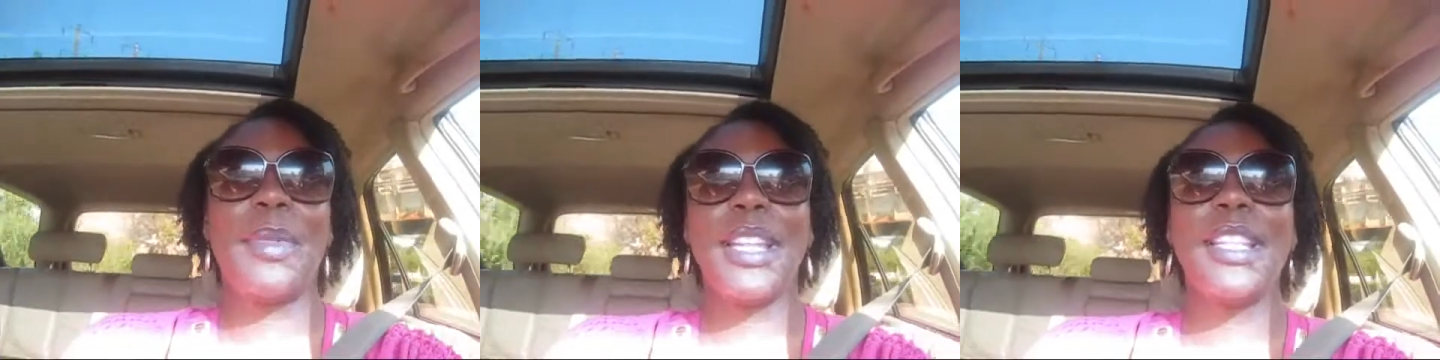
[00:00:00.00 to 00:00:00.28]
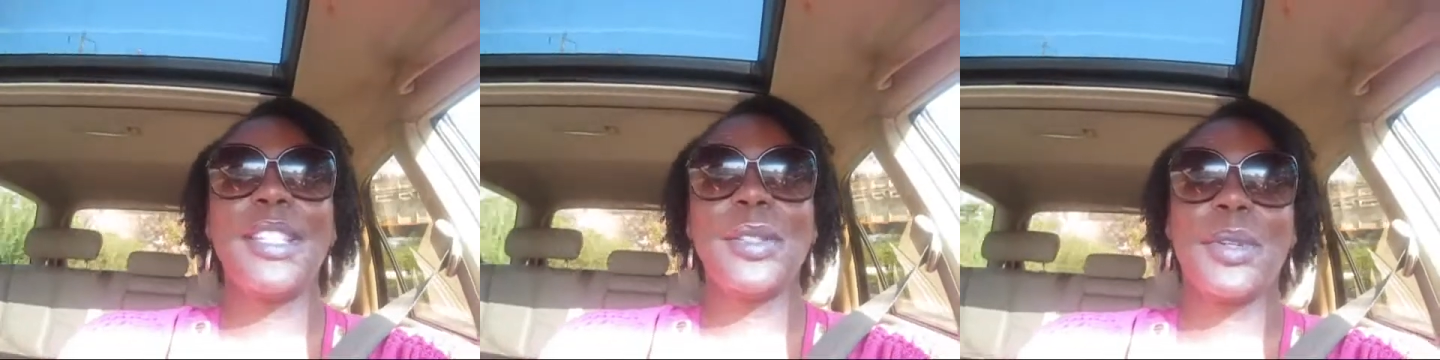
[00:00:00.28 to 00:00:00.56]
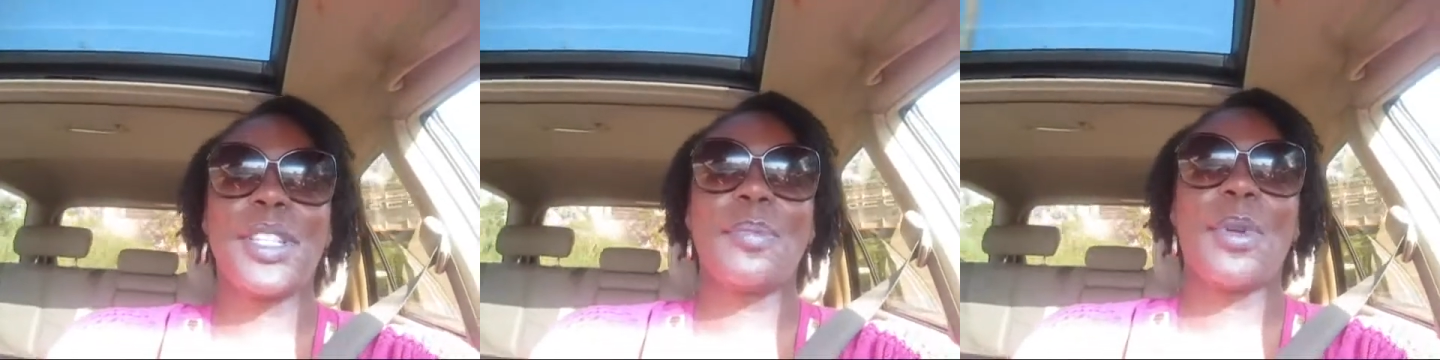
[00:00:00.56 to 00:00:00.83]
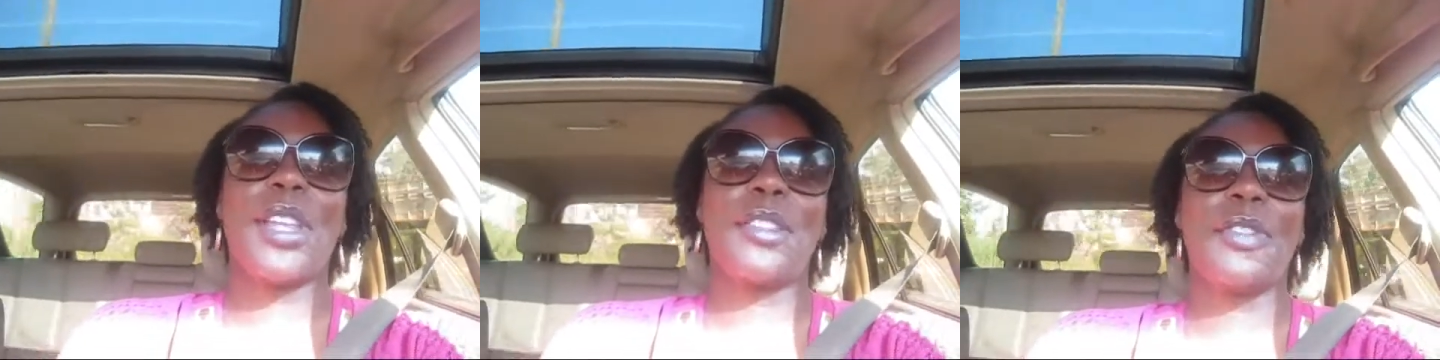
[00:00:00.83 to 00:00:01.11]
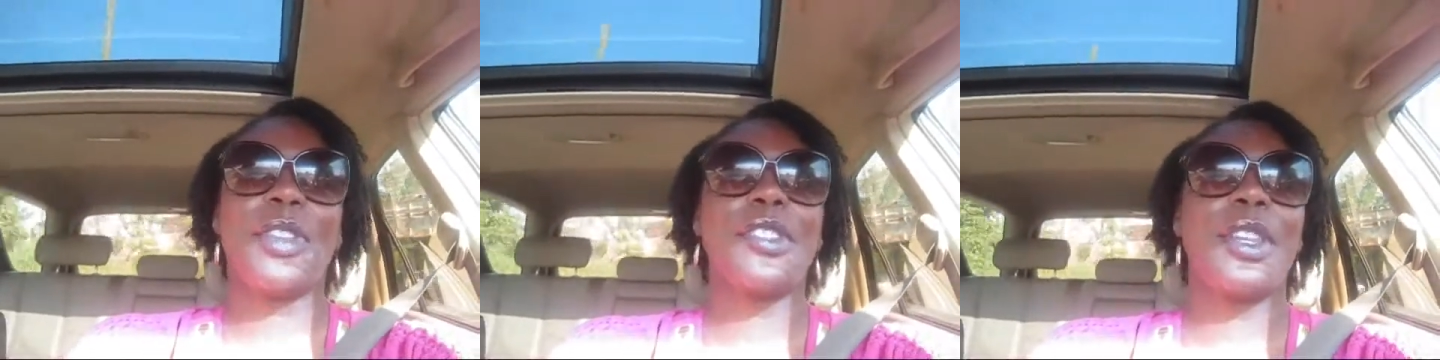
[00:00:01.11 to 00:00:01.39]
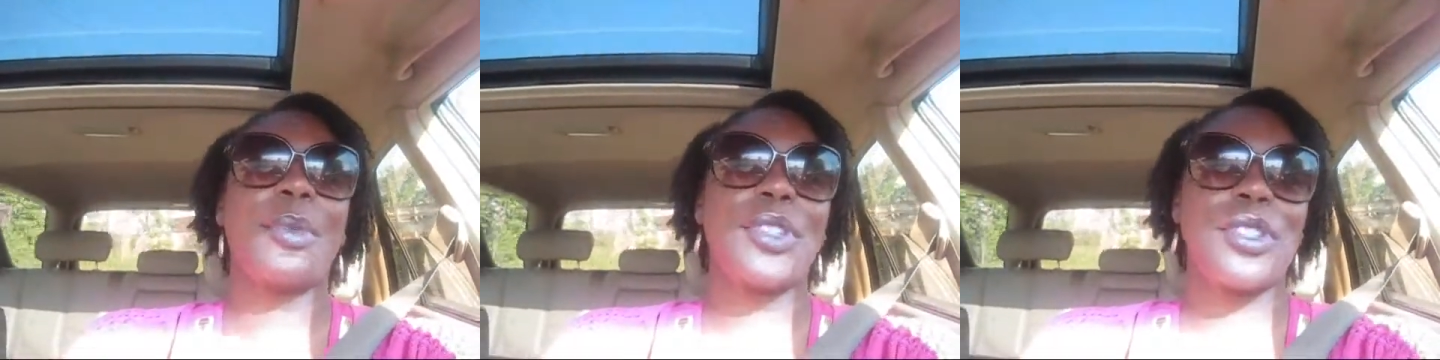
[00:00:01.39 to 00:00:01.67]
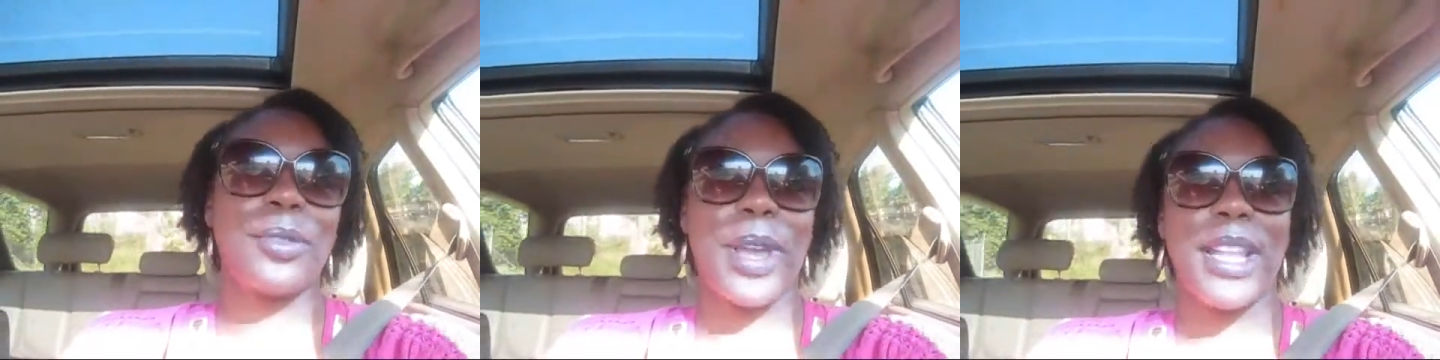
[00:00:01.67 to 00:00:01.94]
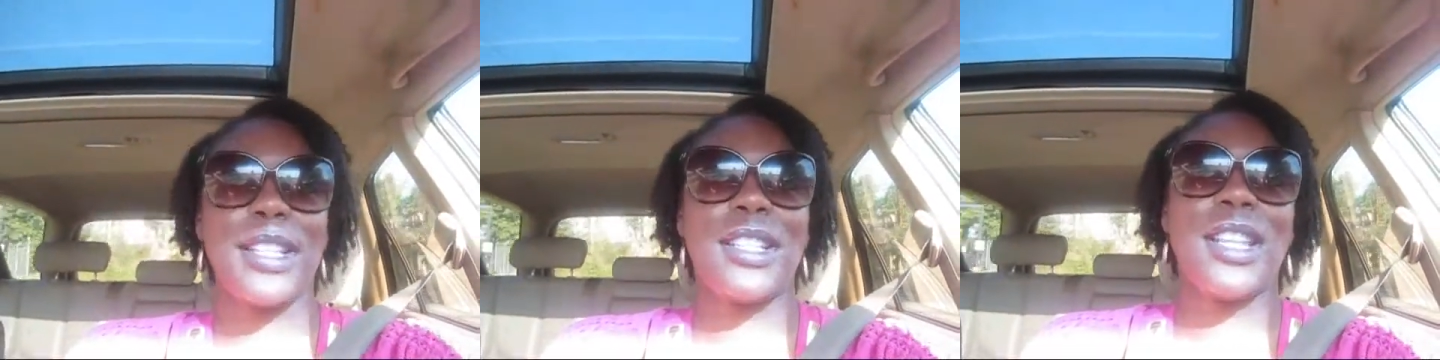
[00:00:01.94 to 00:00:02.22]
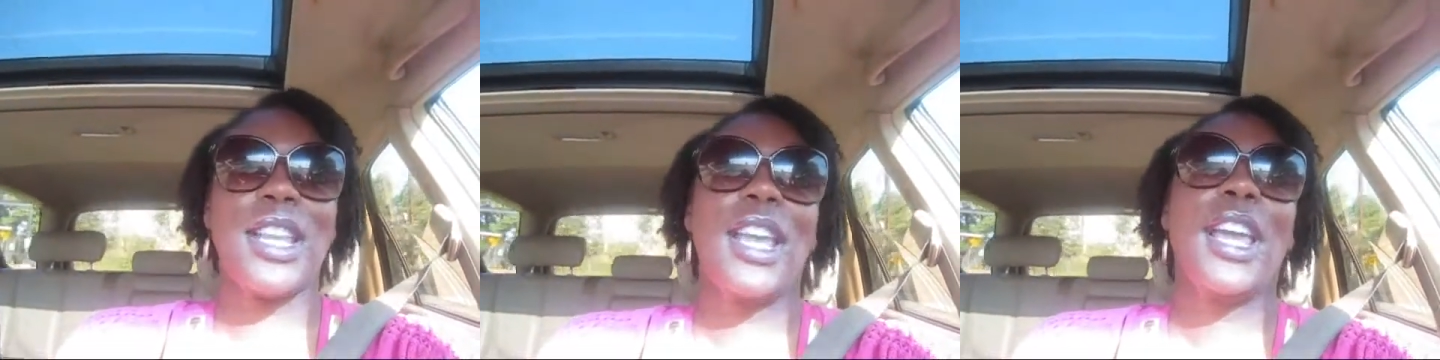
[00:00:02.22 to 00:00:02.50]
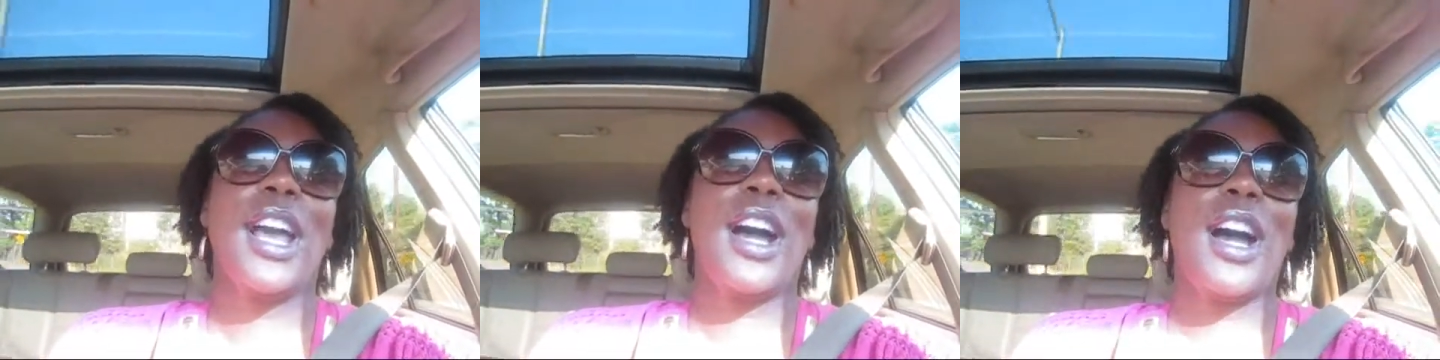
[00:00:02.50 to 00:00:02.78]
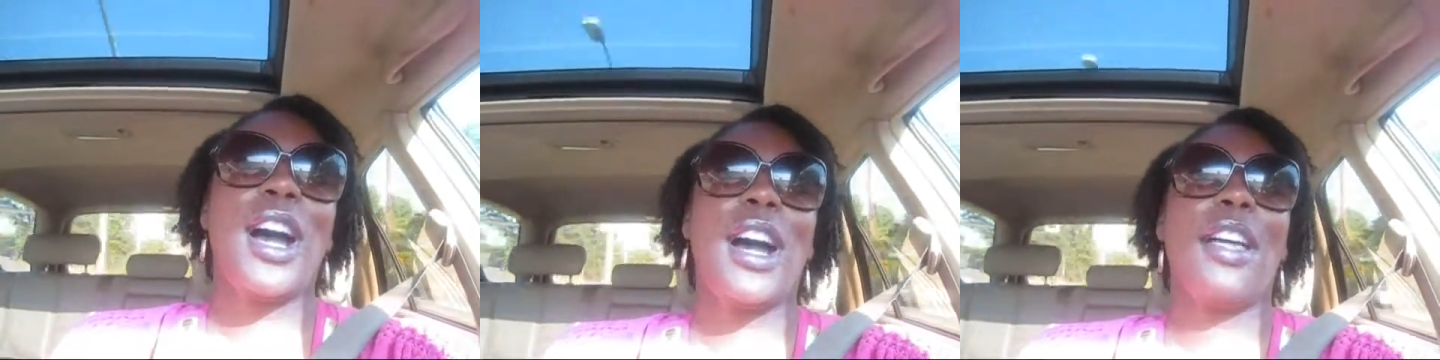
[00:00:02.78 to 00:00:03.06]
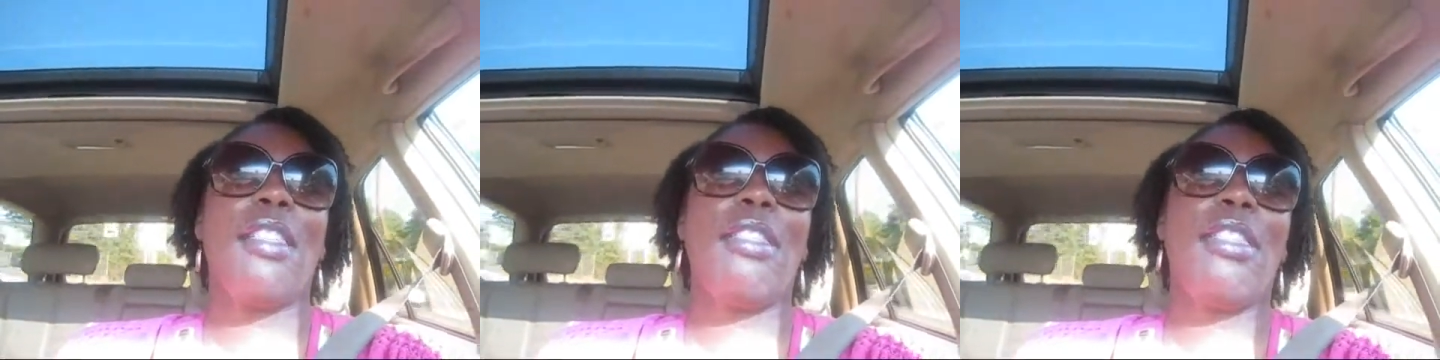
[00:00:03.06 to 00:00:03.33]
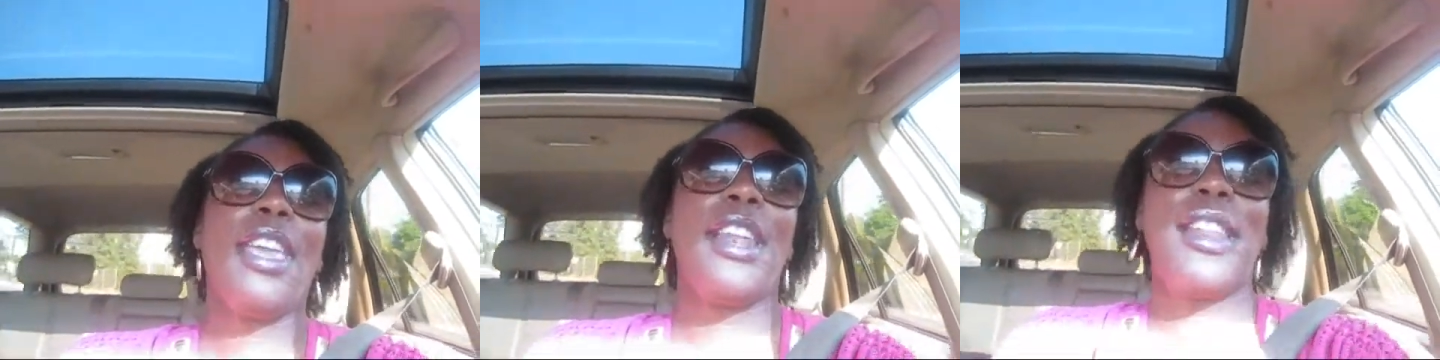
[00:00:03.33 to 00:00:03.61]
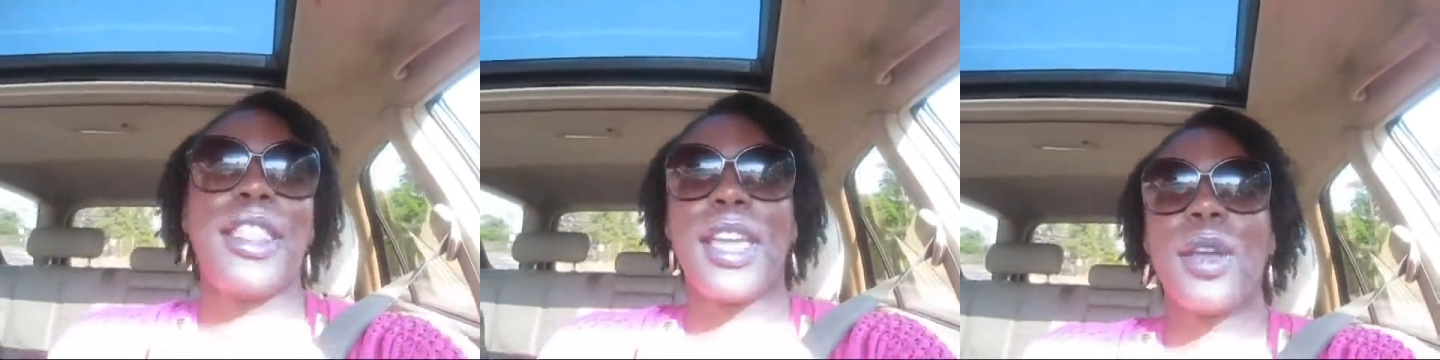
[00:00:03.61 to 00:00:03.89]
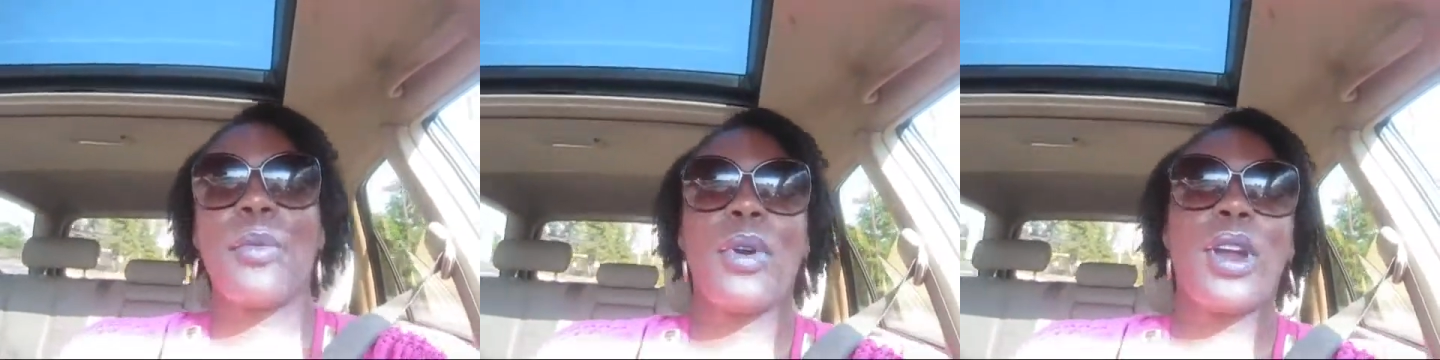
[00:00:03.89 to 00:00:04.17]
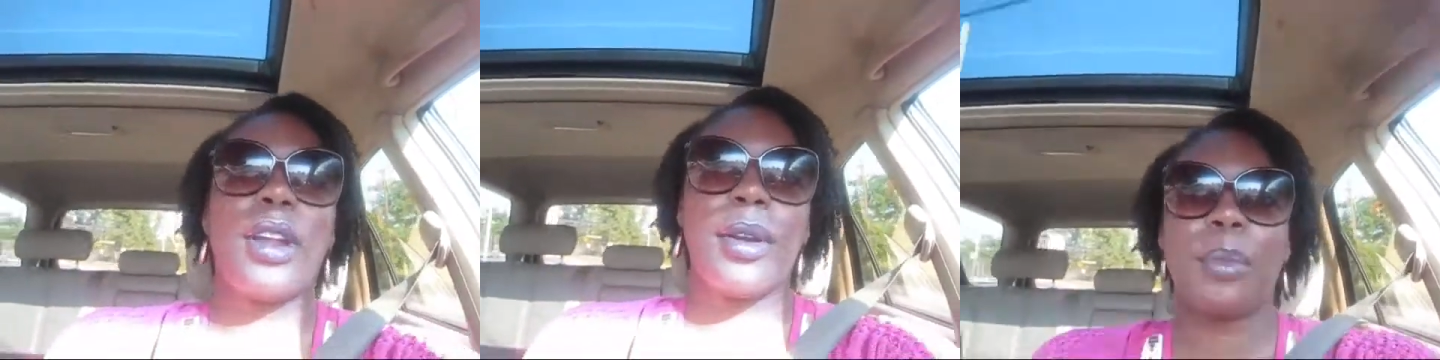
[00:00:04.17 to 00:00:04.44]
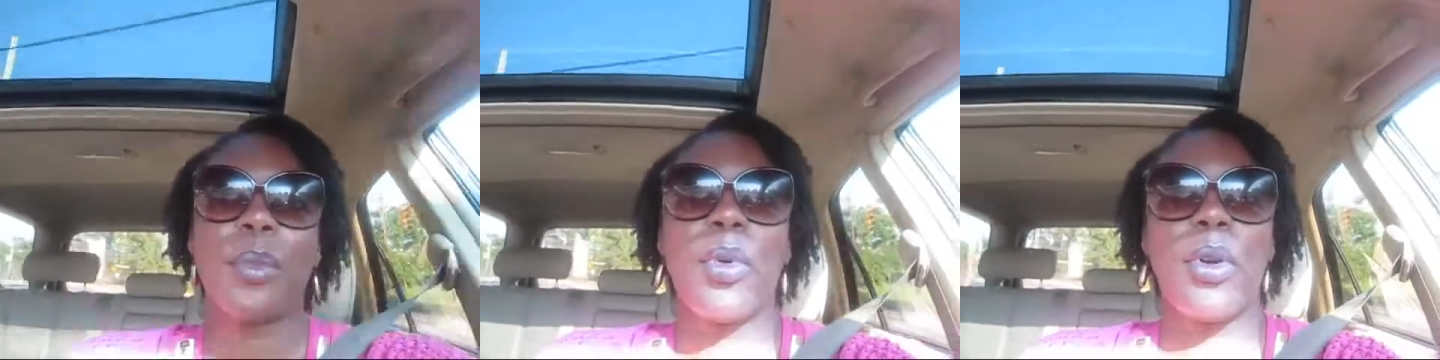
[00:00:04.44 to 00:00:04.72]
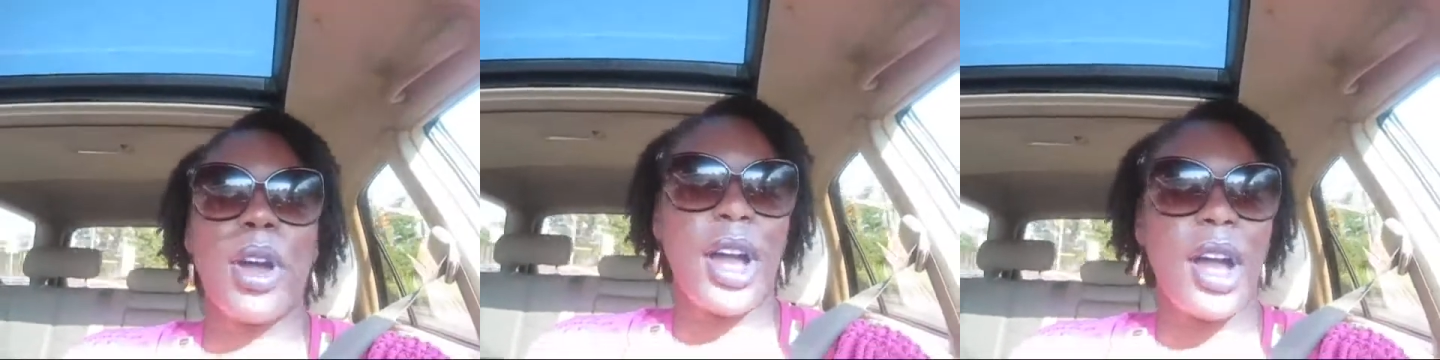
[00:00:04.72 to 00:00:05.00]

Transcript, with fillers: many twists but at first they were stretched uh, then they were more